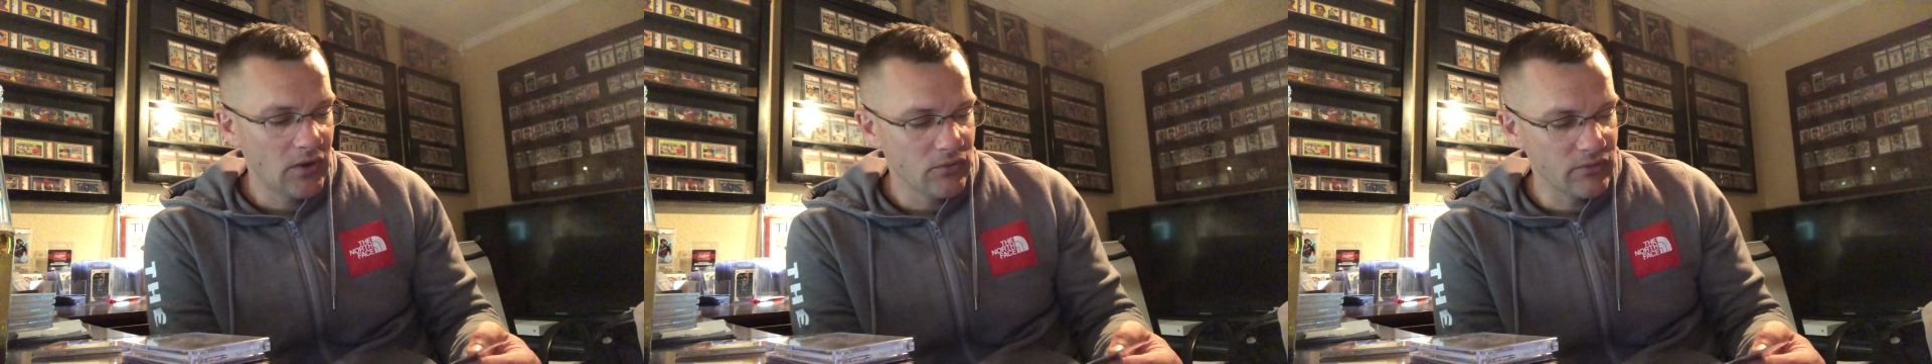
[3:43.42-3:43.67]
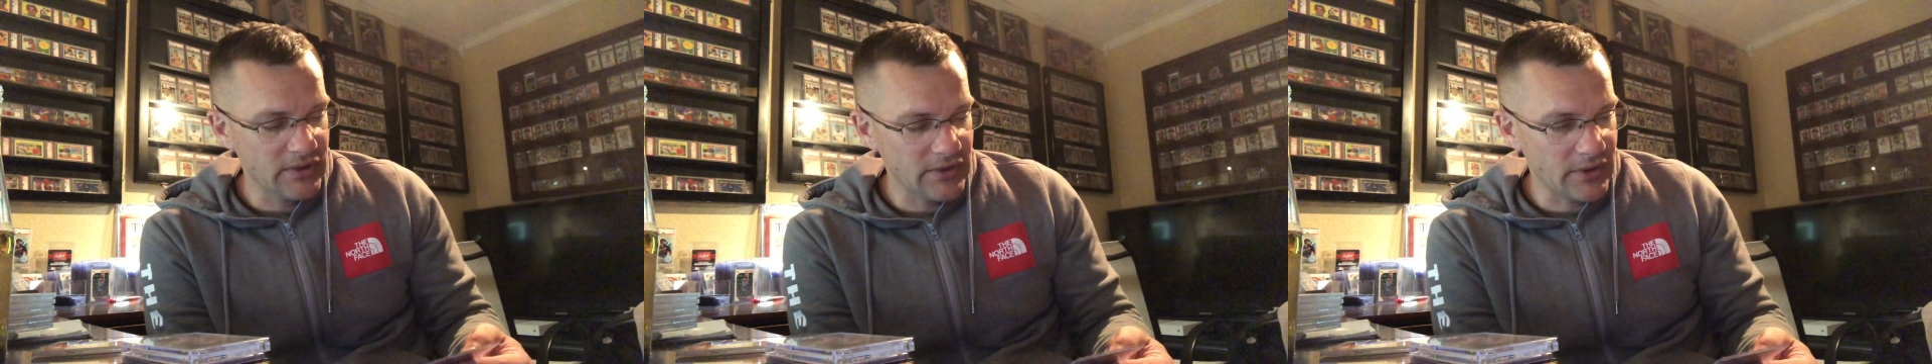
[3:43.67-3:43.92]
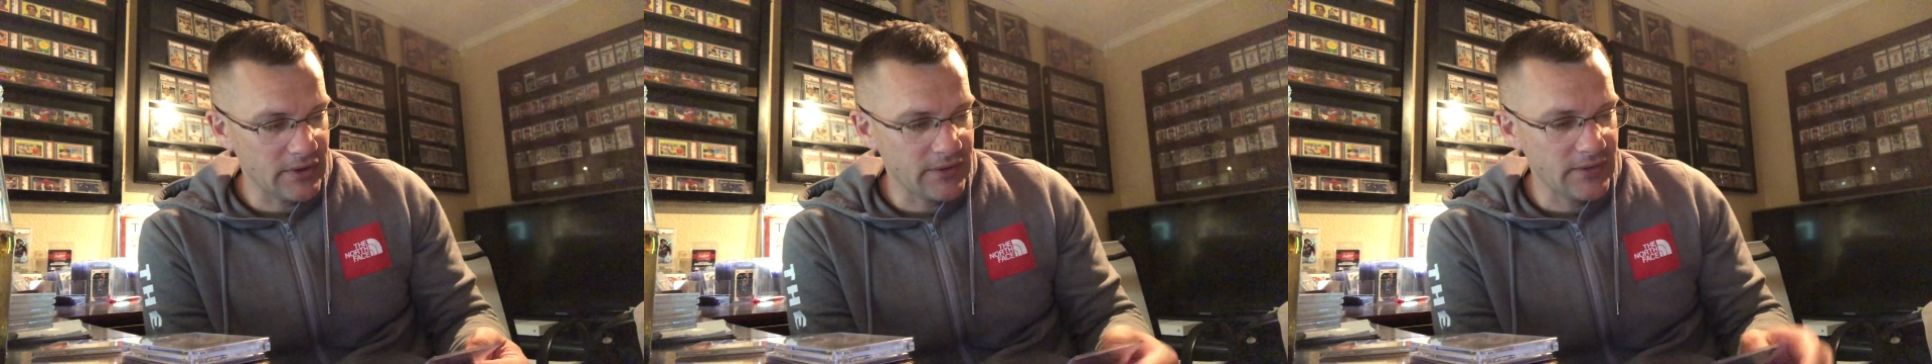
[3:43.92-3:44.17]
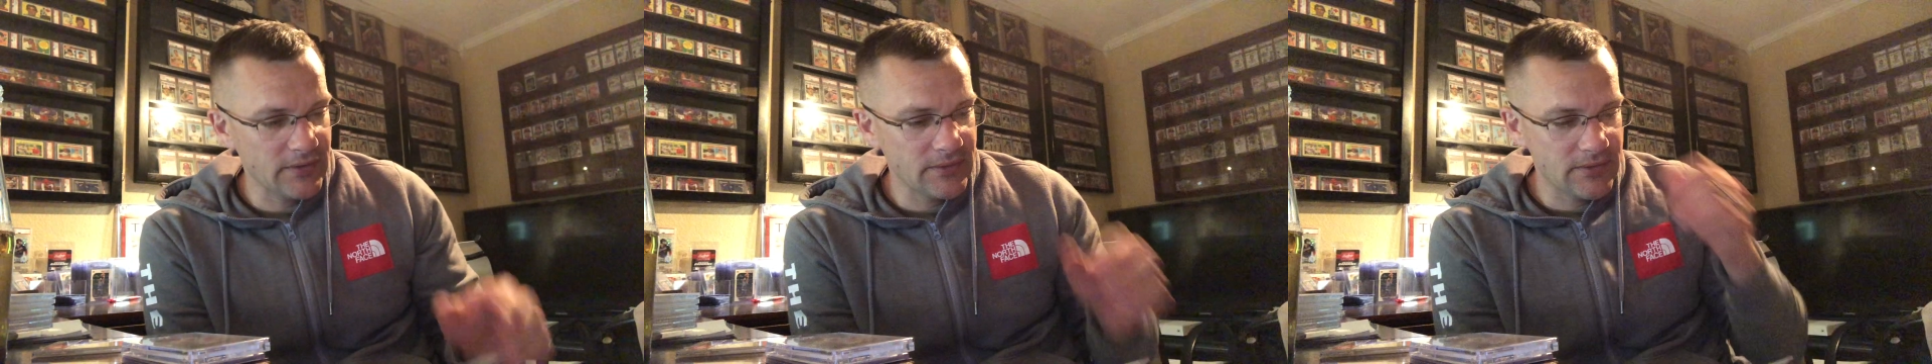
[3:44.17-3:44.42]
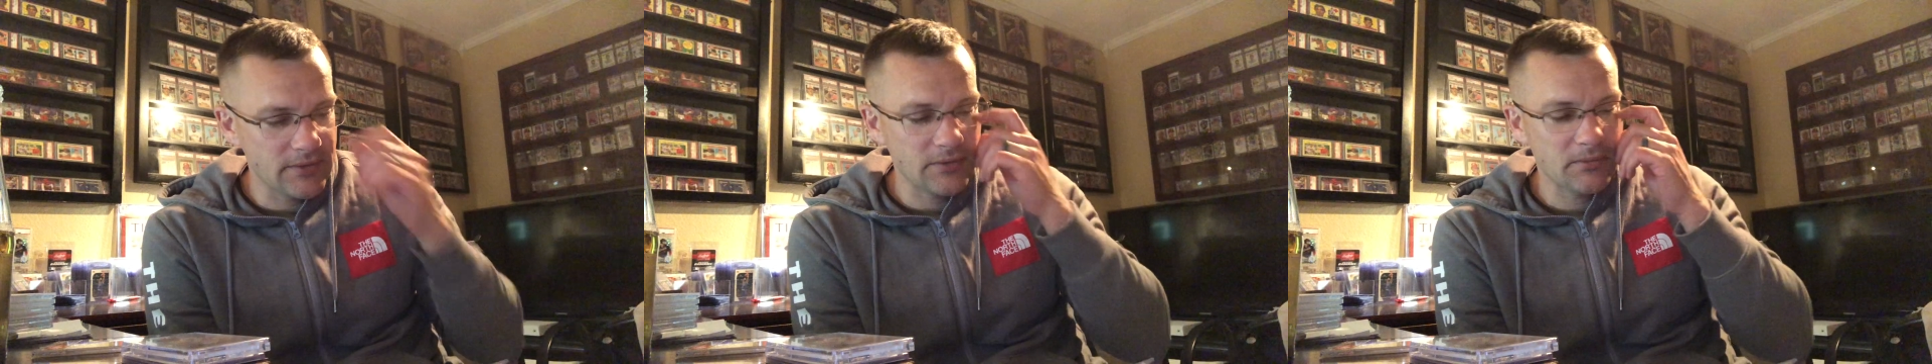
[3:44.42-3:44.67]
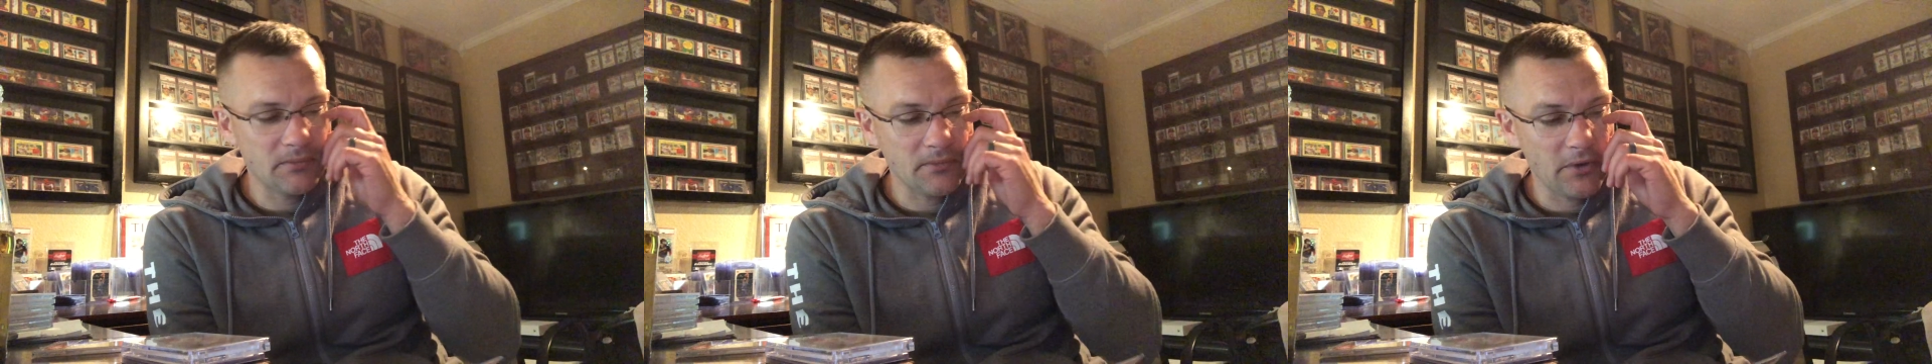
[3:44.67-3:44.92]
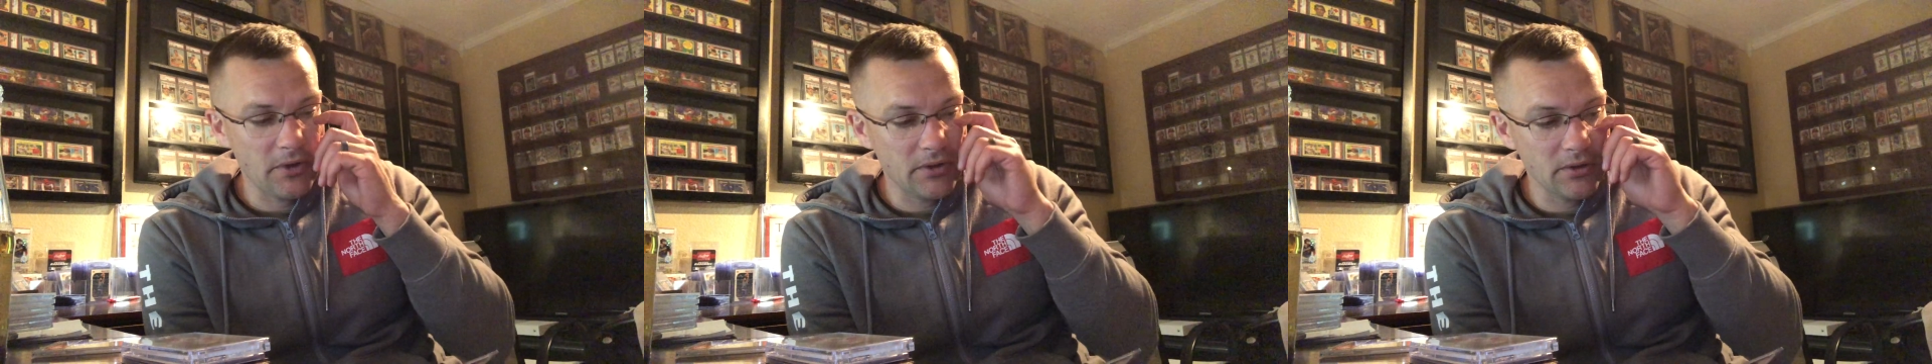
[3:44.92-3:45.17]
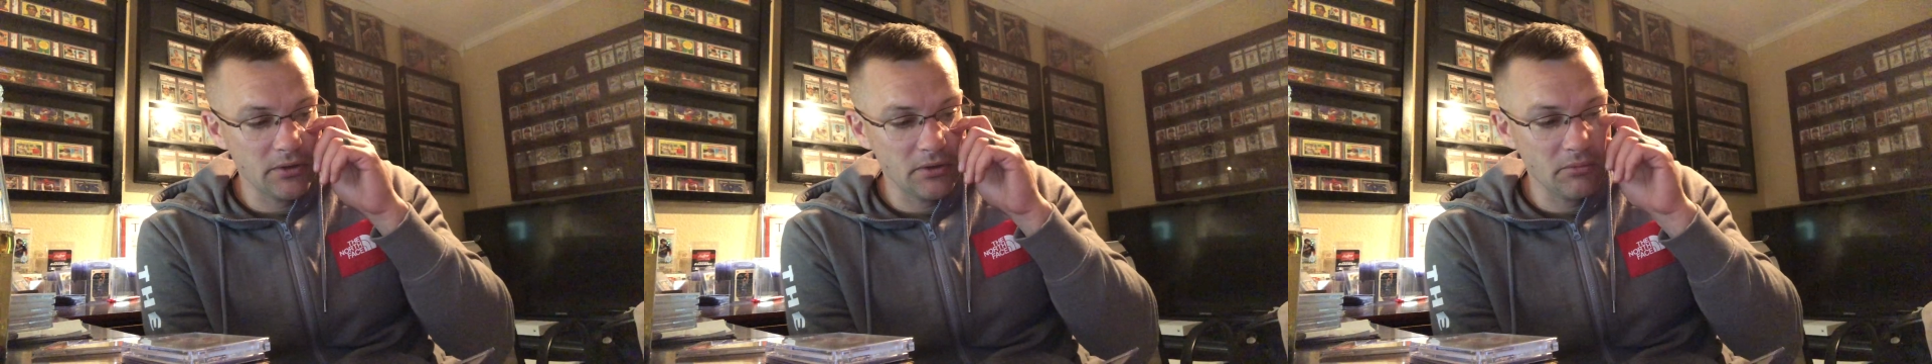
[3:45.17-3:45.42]
Really like these, and
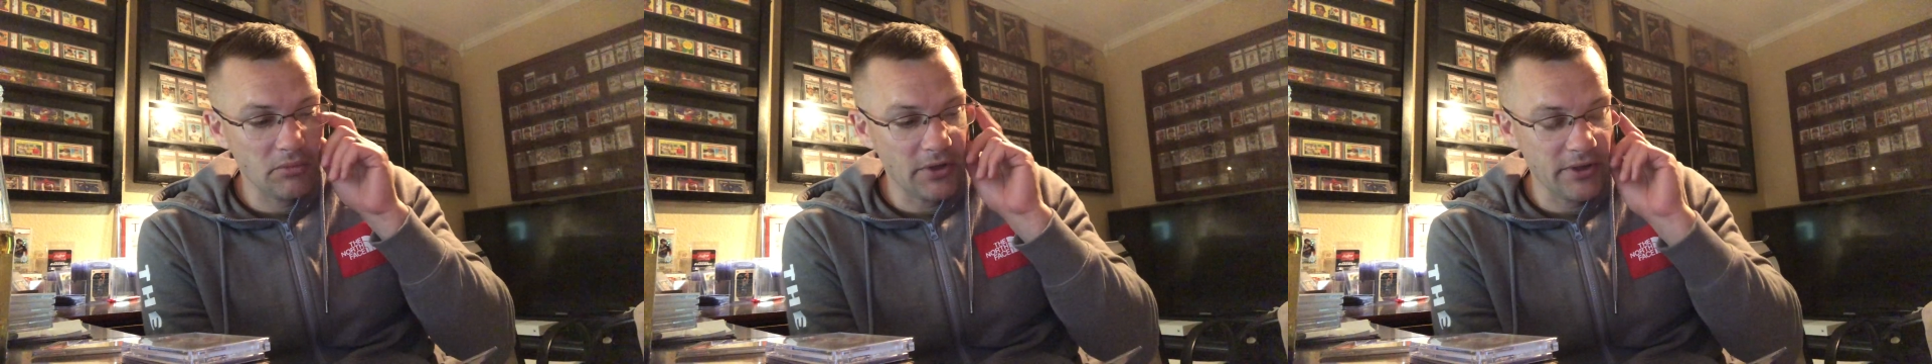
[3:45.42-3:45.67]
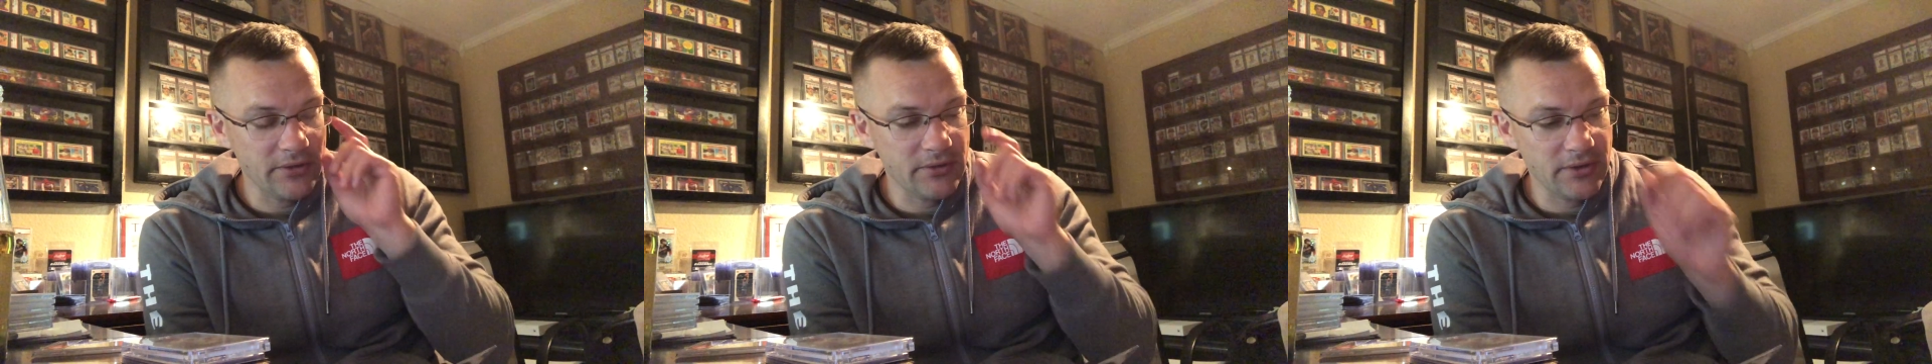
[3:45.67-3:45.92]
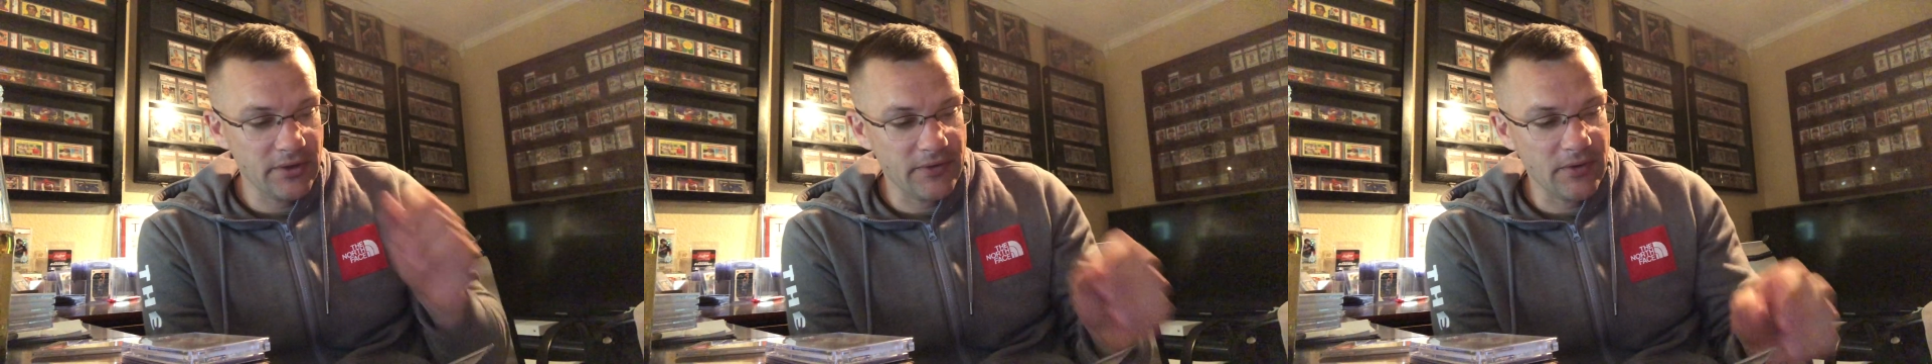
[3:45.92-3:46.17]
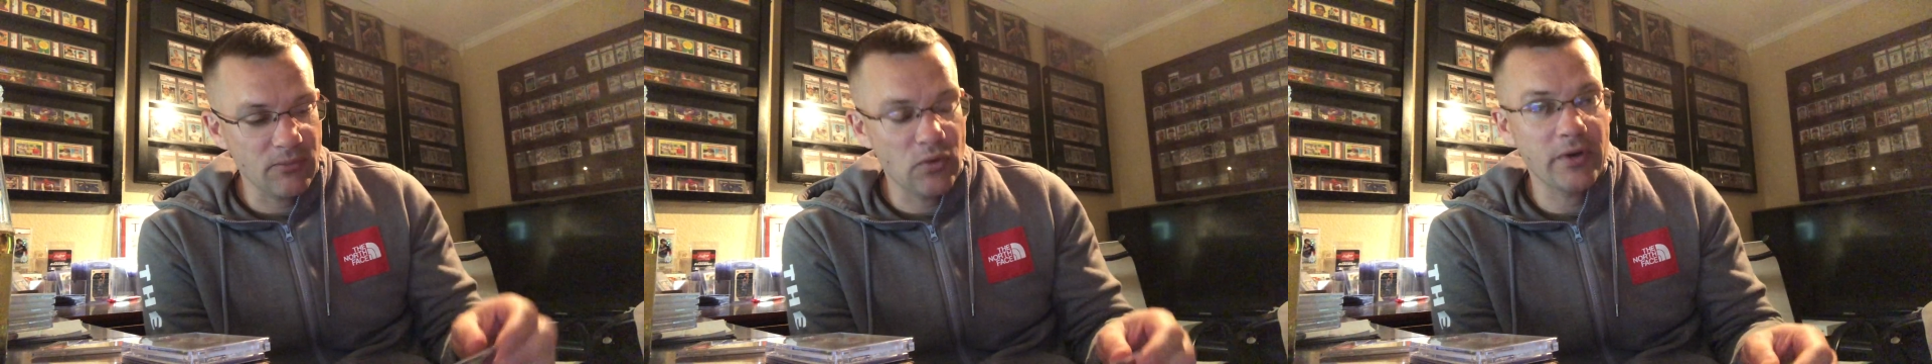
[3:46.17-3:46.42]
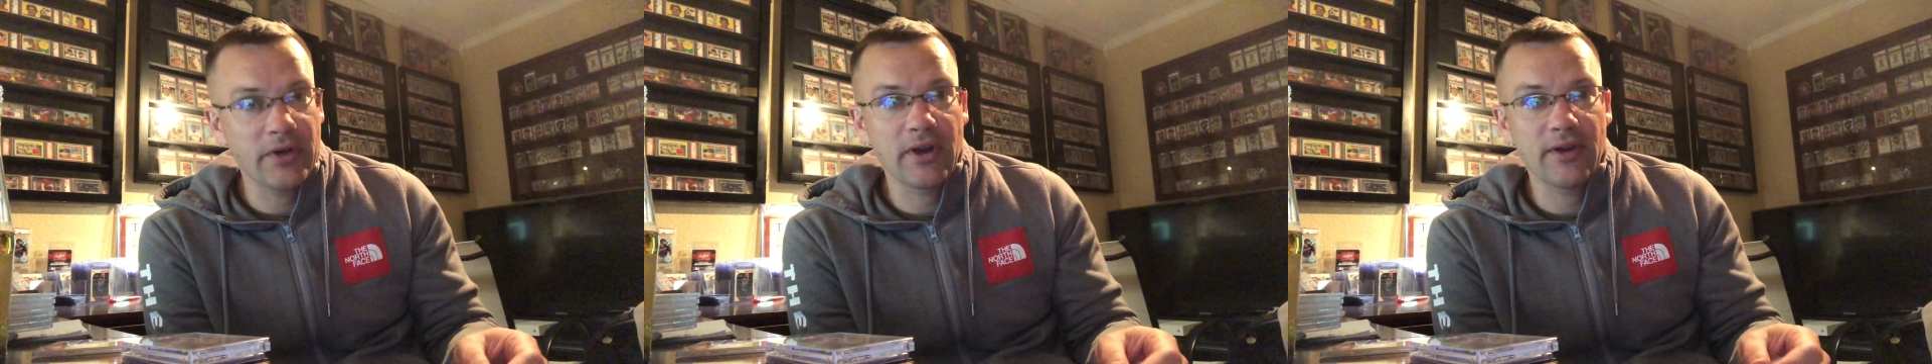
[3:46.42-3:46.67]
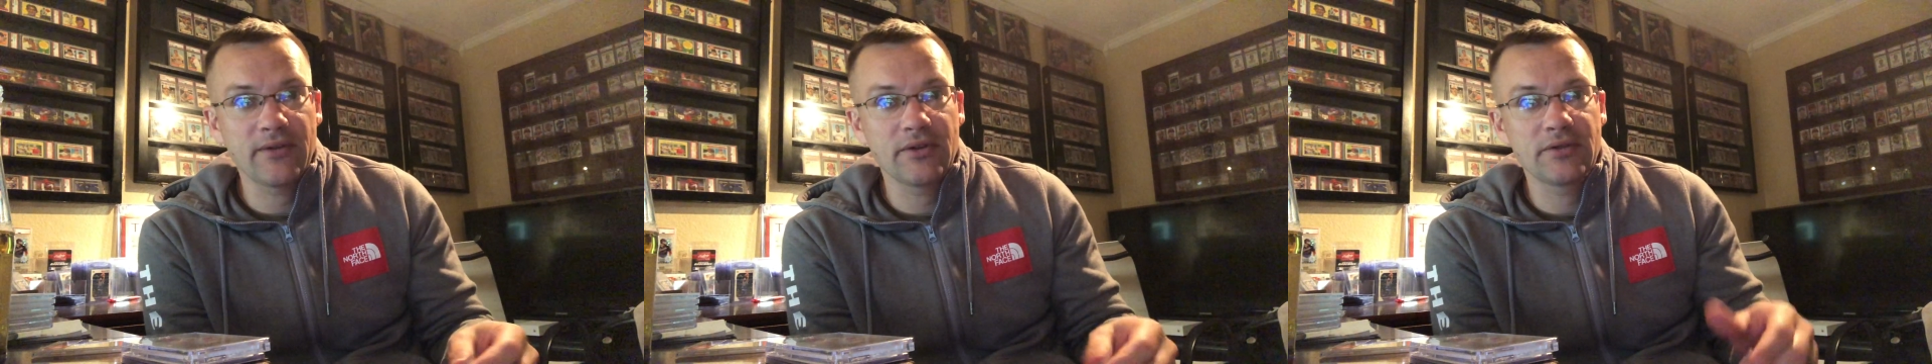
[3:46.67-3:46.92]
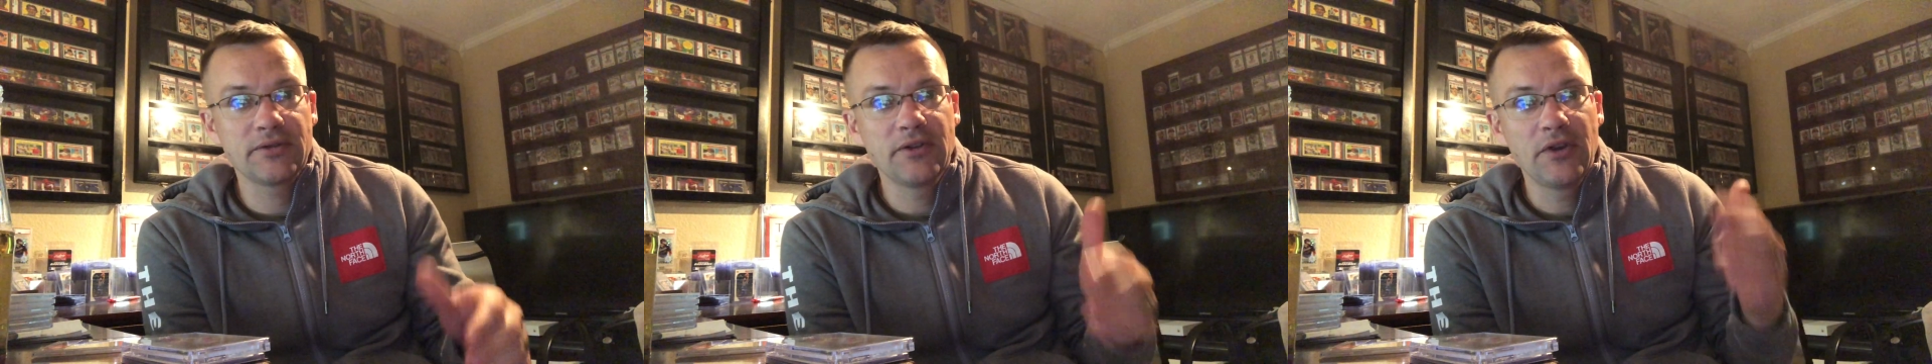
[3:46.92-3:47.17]
plan on at some point having